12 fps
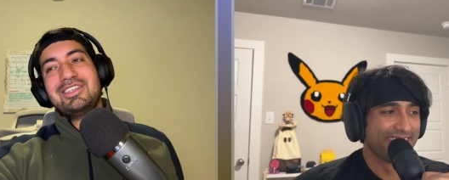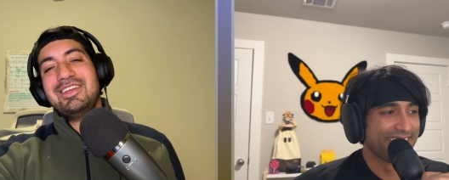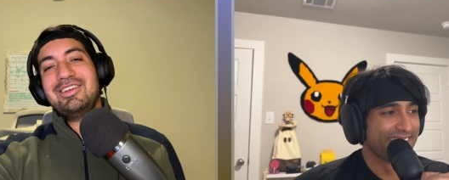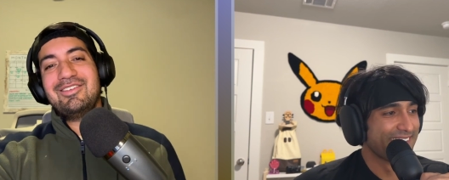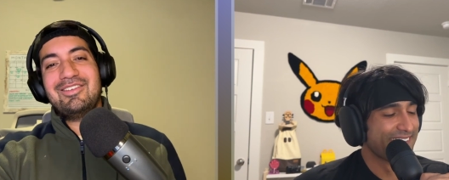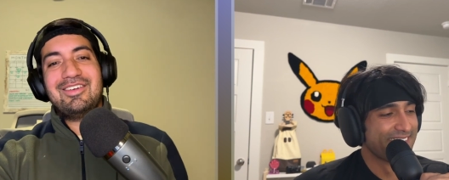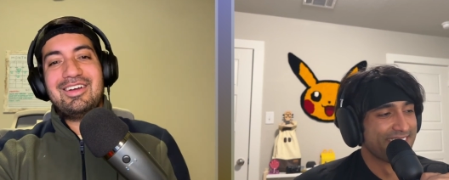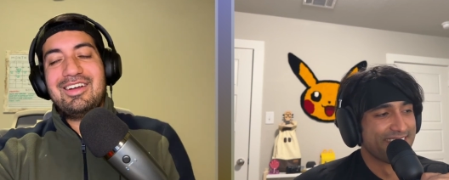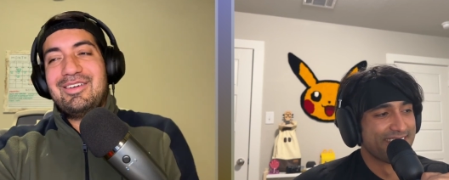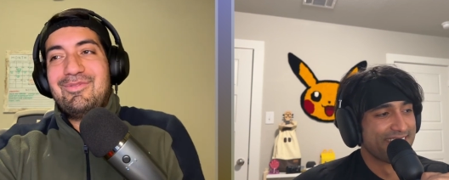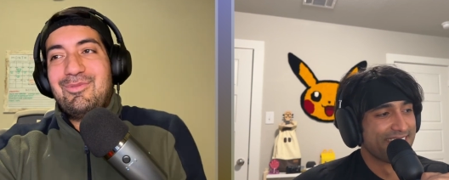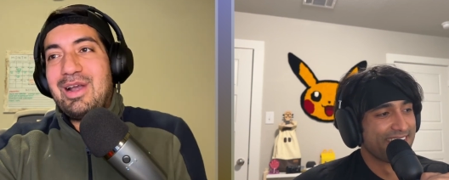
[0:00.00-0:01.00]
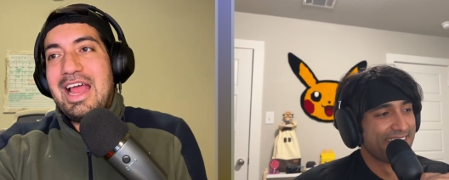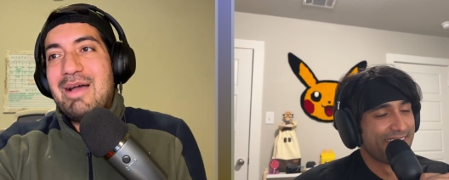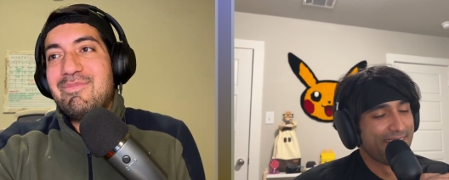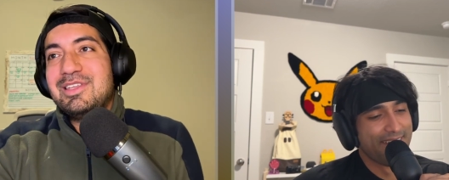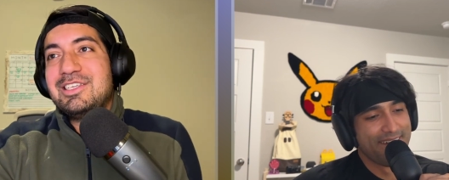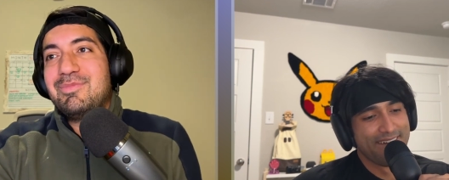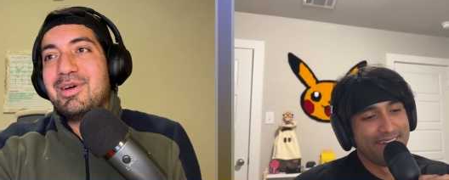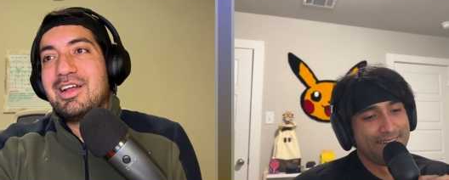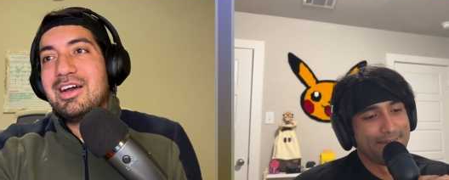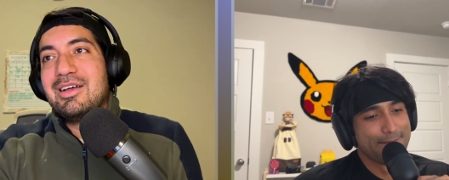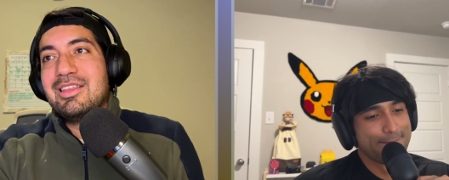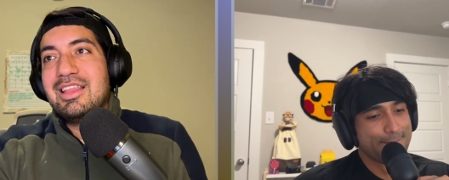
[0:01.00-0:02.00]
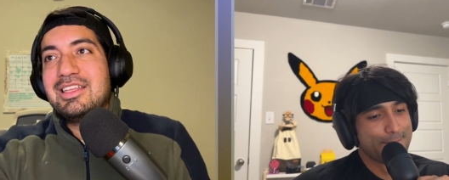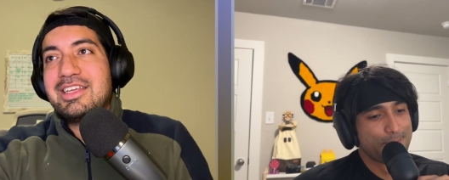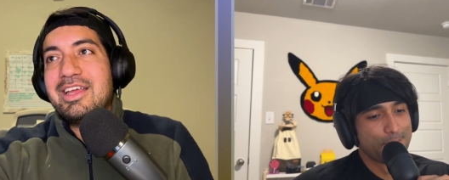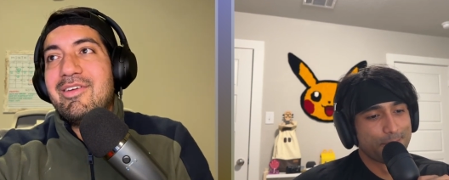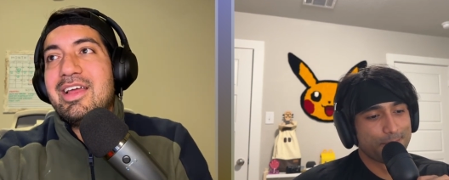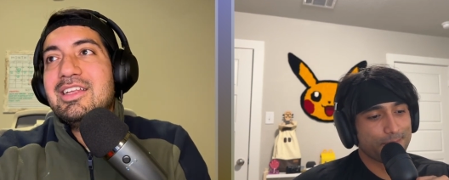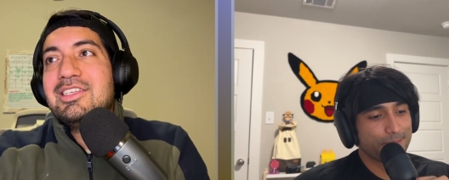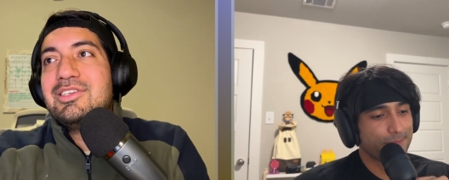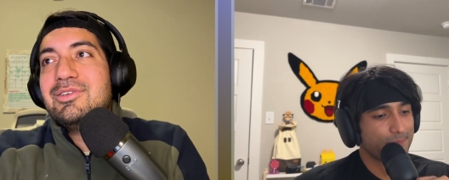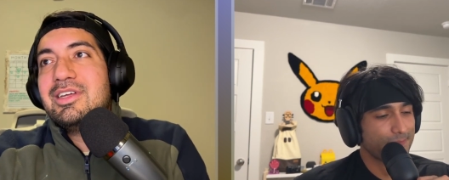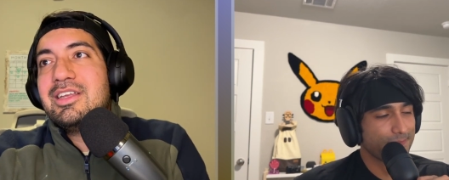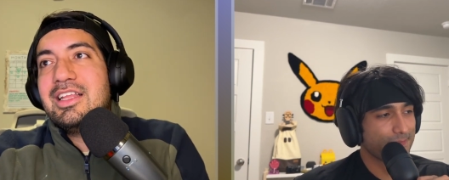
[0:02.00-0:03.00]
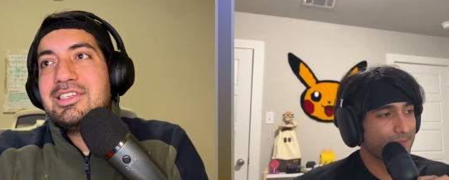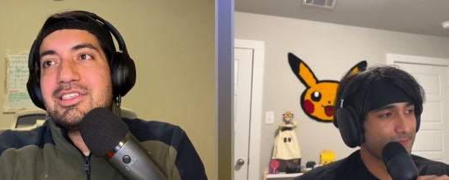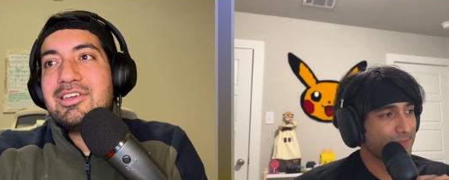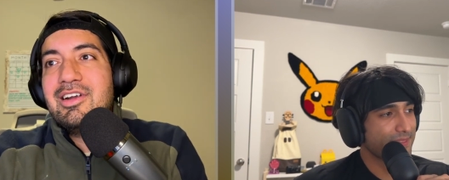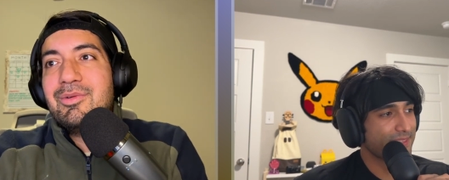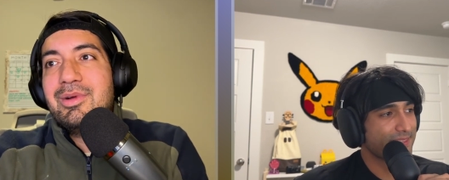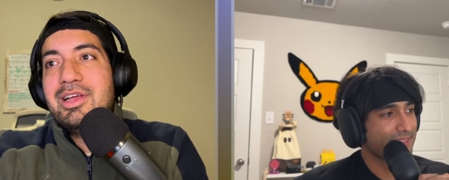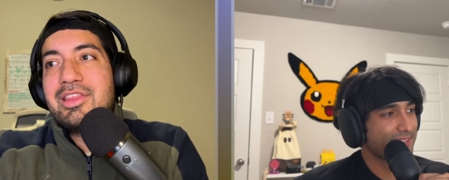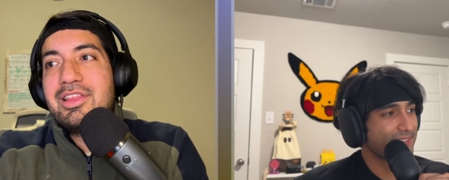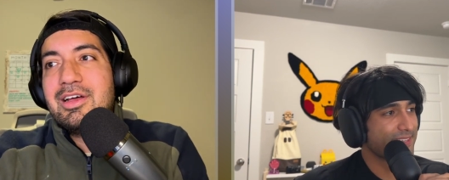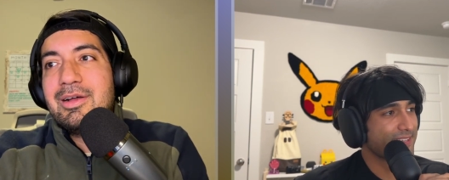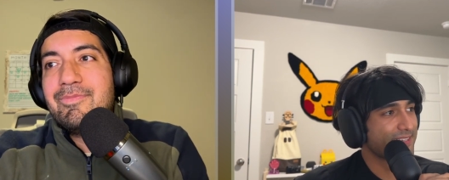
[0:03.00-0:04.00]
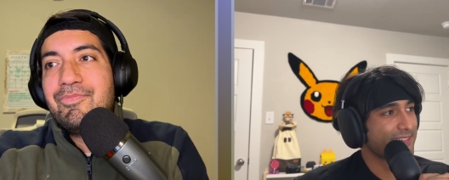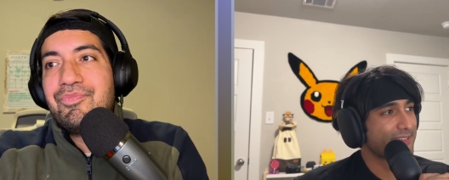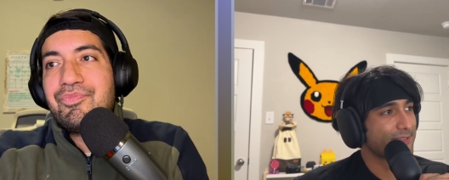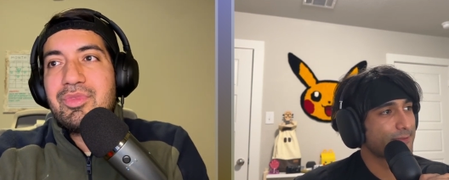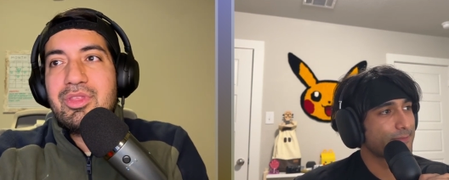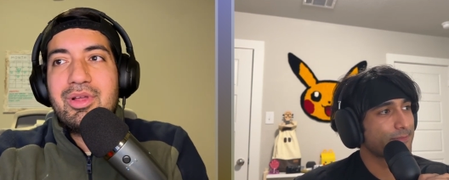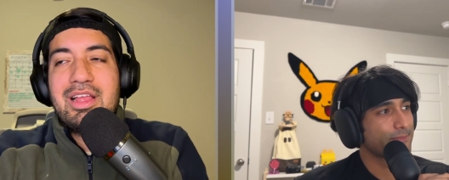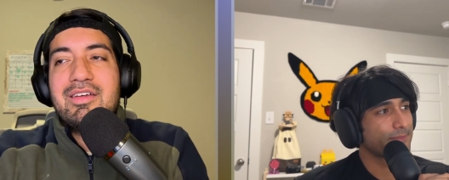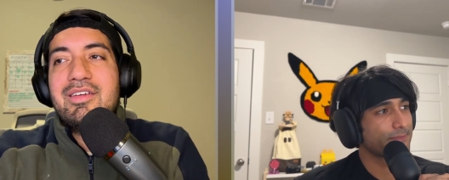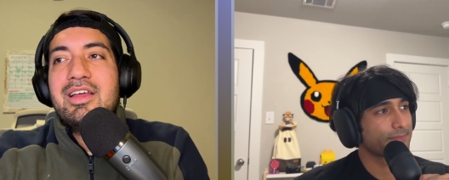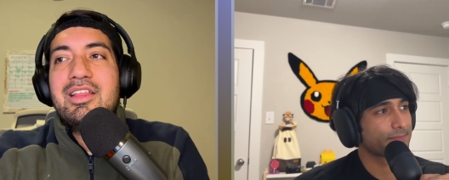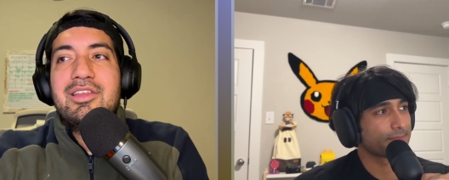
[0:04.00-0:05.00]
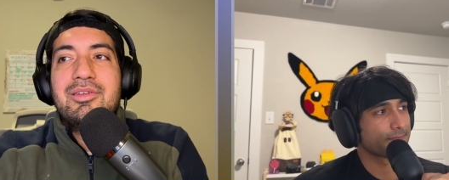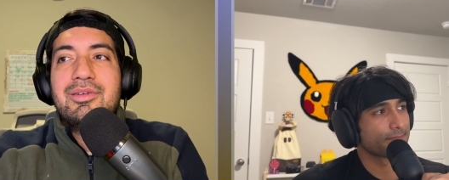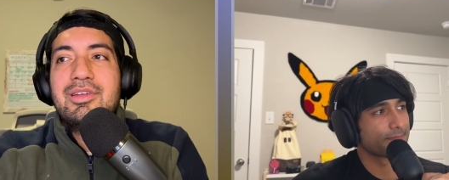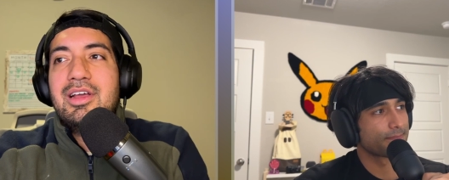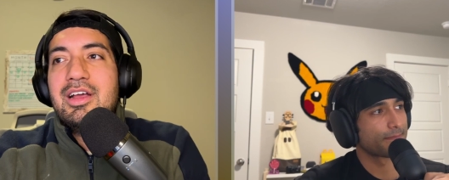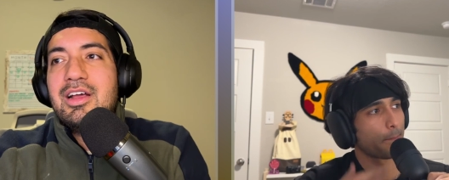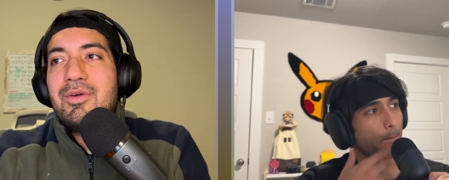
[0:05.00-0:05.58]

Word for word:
Speaker 1: We'll see uh, what happens. But uh, let's get right into it. Let's start with um, dude.